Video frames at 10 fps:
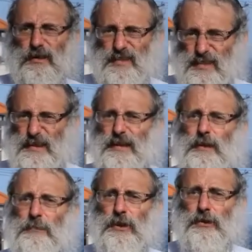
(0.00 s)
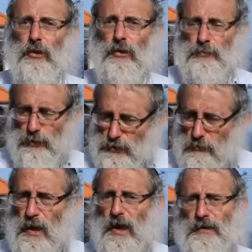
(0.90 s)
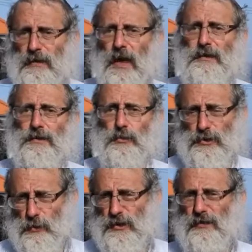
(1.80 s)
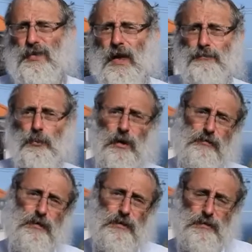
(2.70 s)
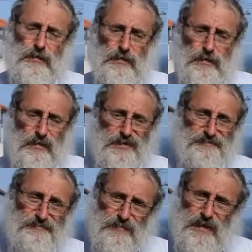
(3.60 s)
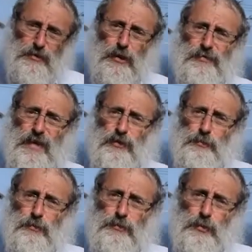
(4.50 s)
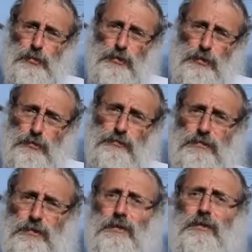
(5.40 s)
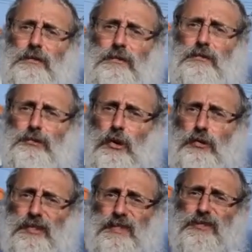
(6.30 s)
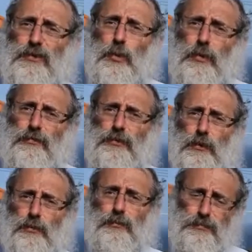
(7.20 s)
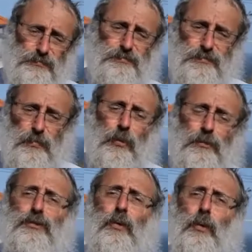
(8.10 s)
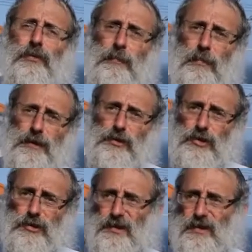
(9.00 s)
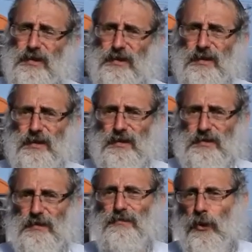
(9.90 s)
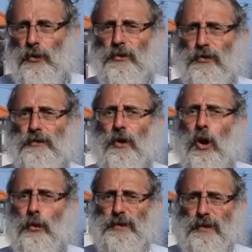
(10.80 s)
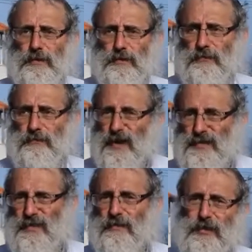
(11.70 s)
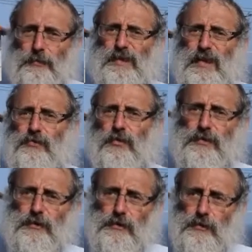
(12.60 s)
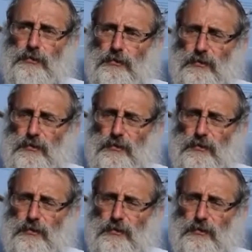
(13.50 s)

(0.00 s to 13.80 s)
Study a little bit of Torah. Put your mind and heart into it. You won't have time to worry you're not that spiritual, you don't, uh, Torah doesn't do it for you all, to, all that much, then focus on a hobby. Find yourself something interesting to do.